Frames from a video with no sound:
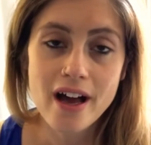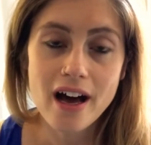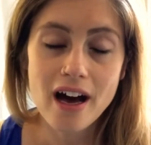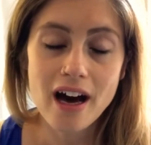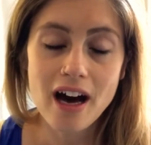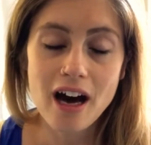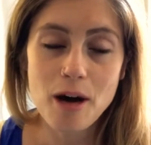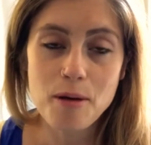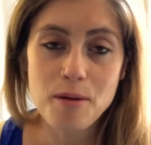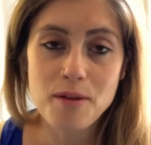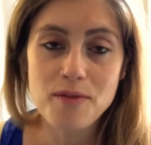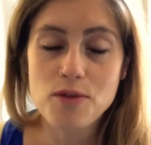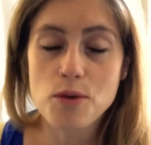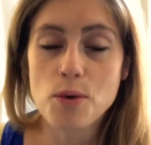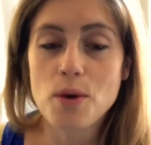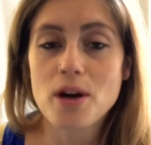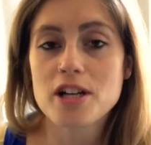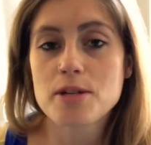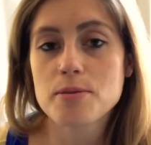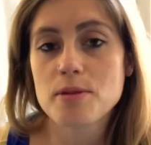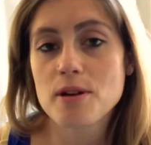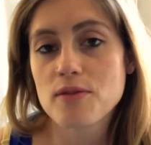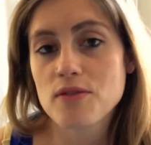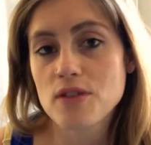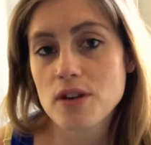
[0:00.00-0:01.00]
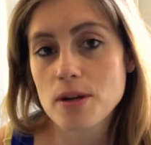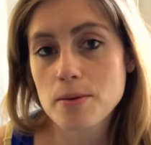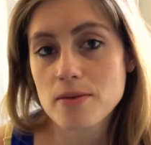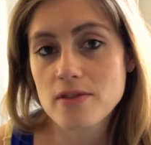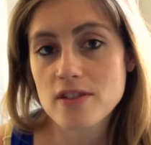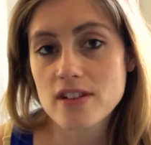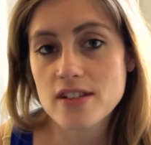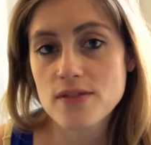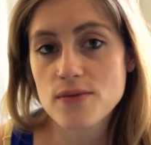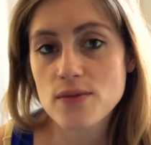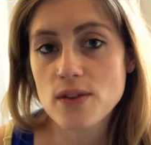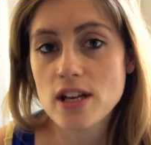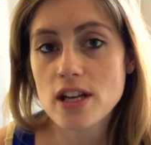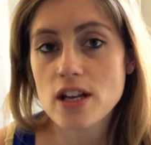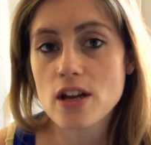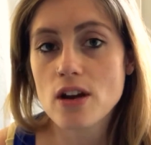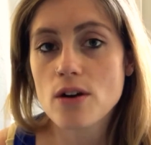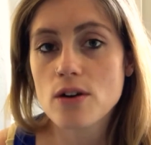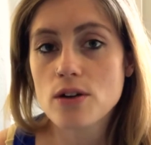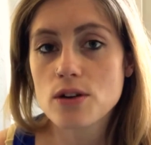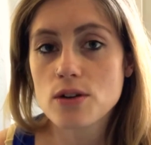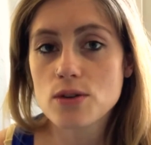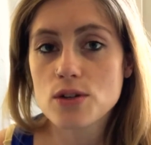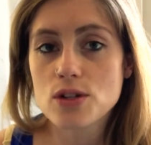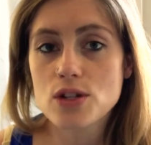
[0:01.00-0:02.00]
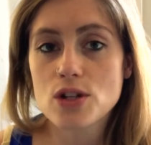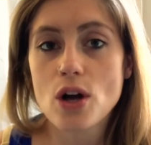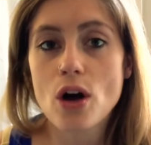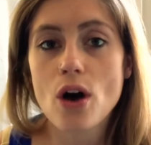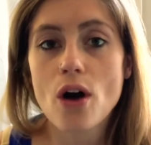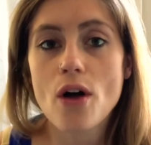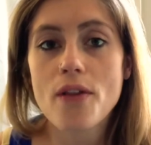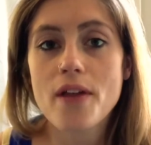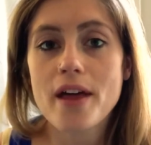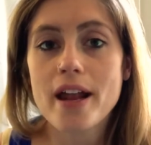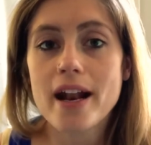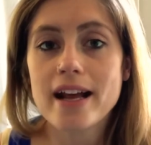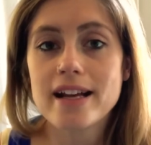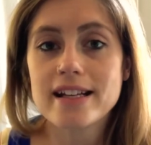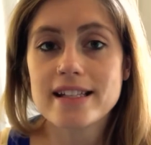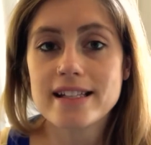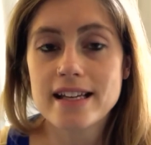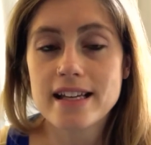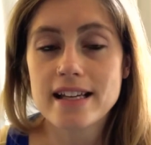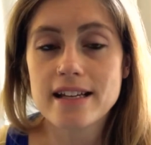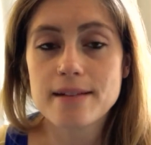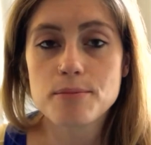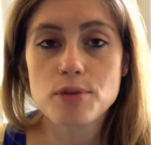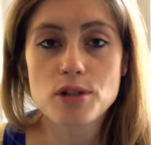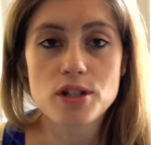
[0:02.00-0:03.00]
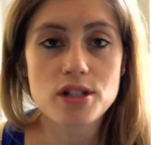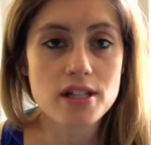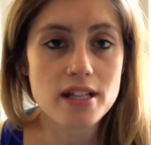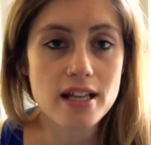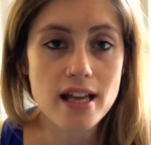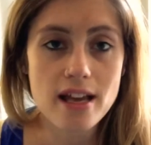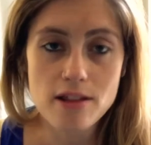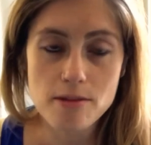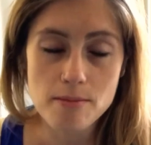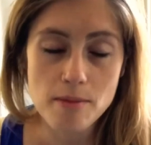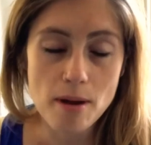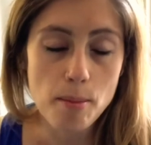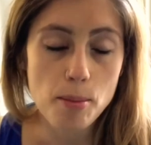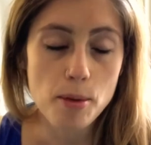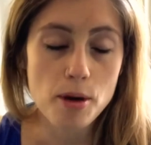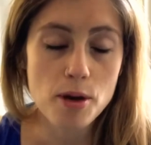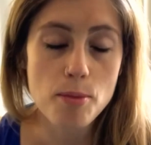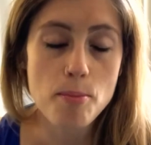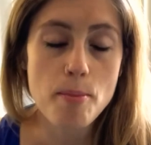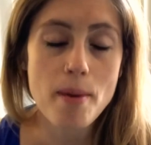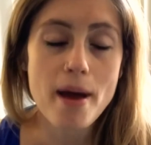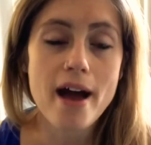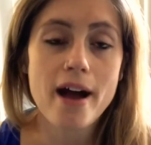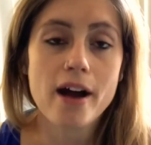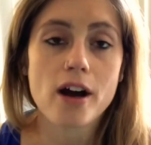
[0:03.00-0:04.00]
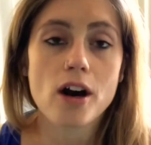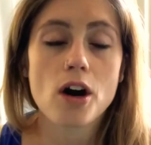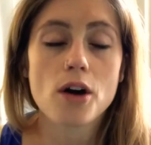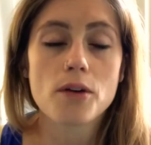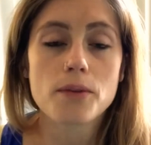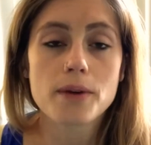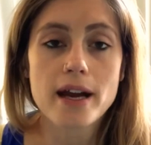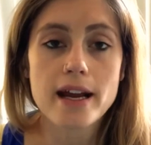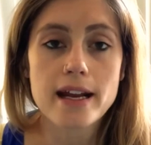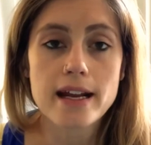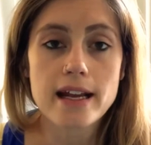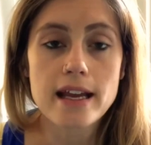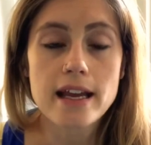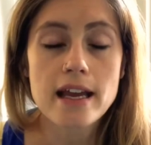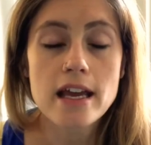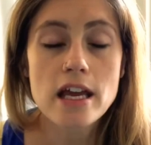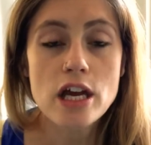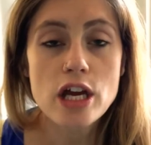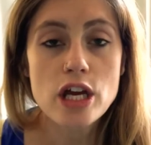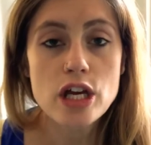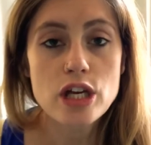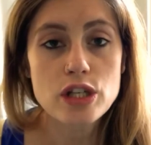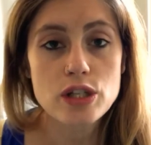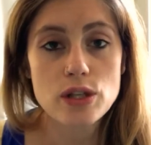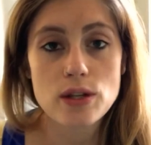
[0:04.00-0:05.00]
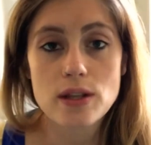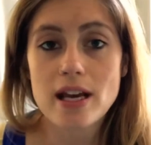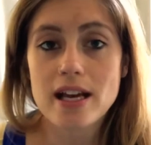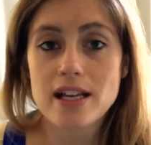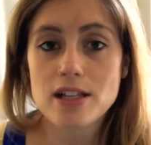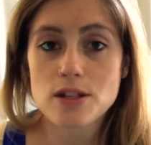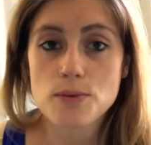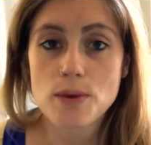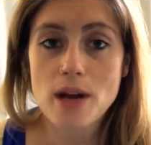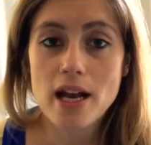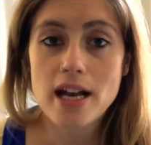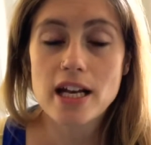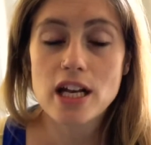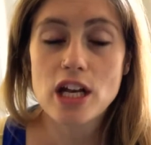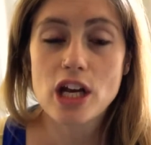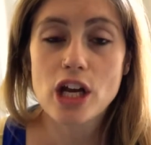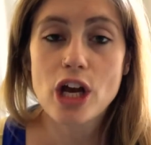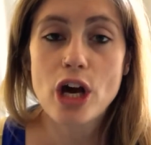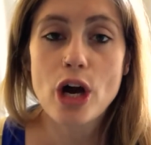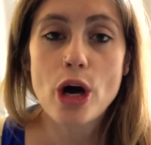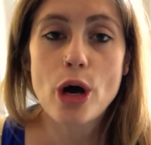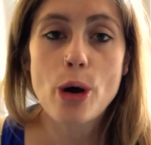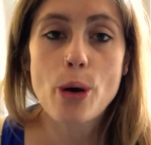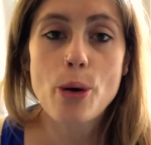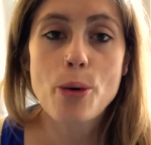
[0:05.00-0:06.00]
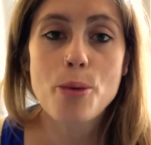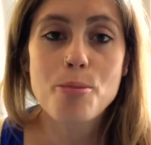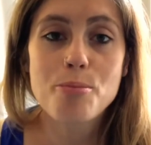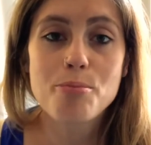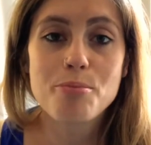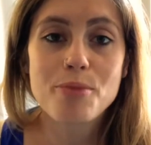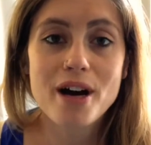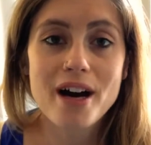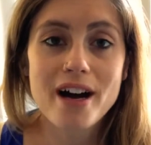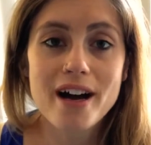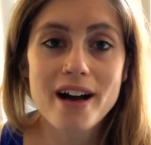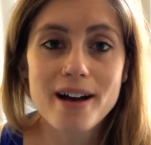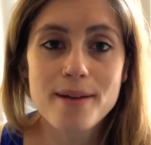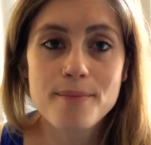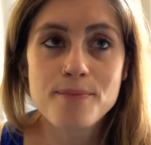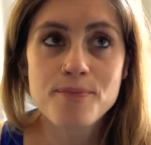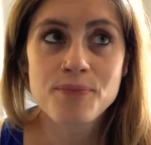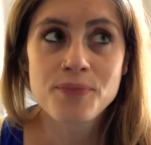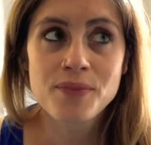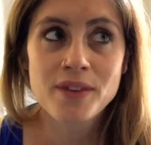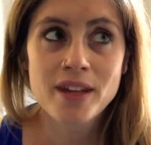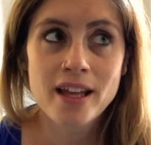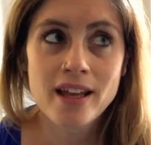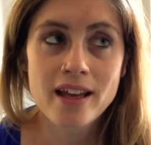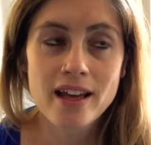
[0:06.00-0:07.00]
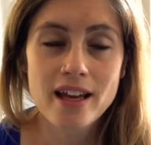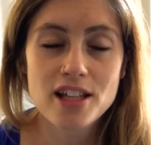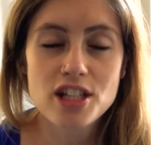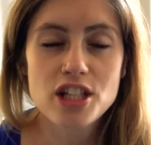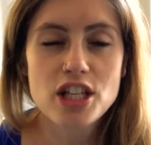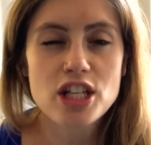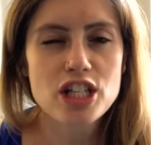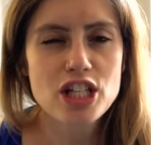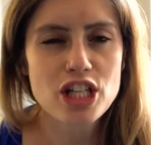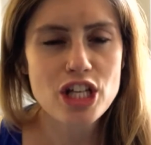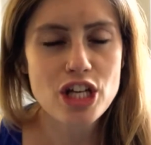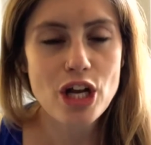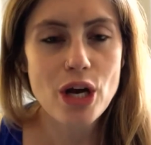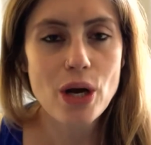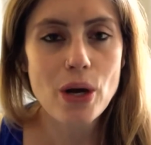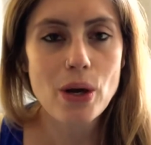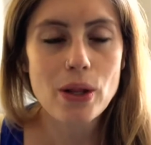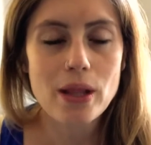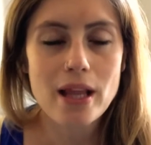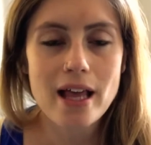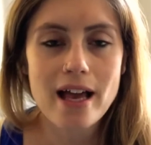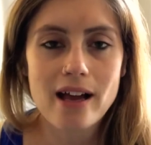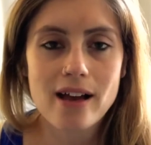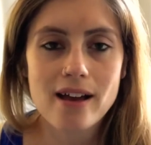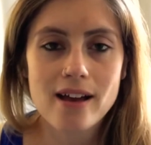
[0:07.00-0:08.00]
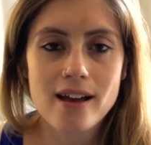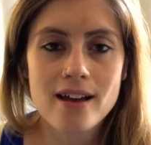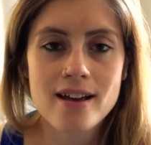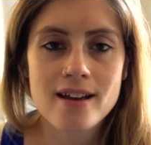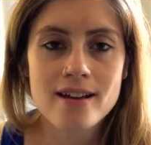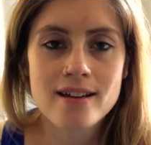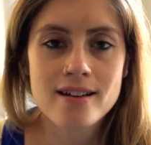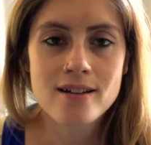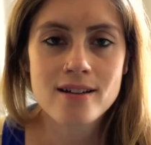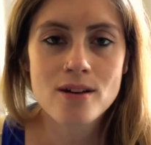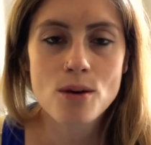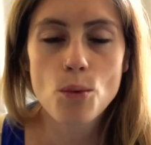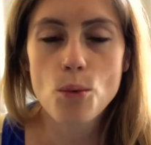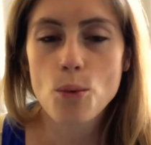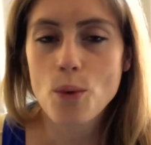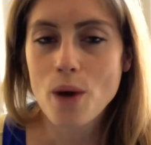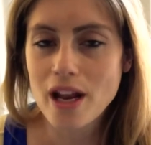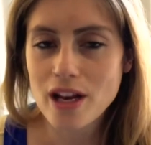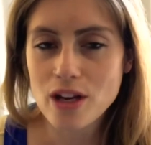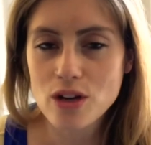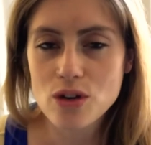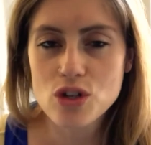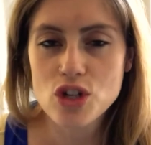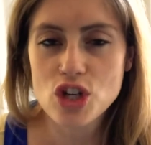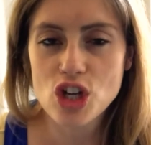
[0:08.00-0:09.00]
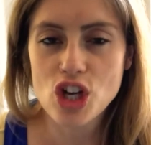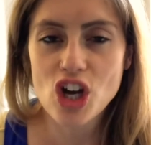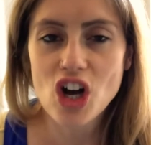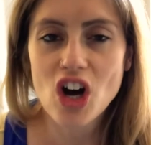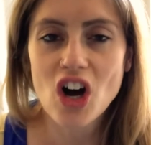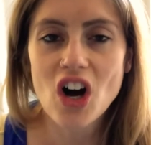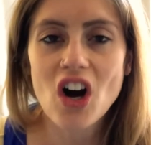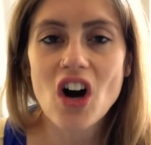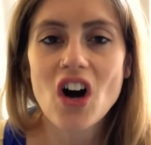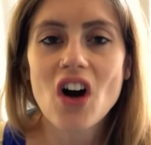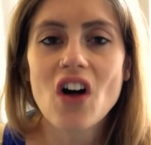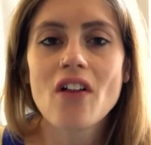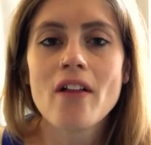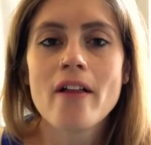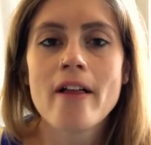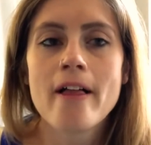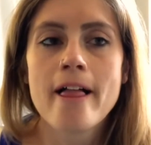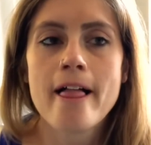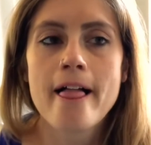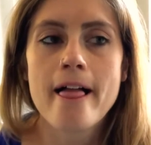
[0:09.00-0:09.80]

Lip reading: If you watched my previous video, you saw that I did put together my birth bag already, so that's ready to go. But it's good to know like when you should call.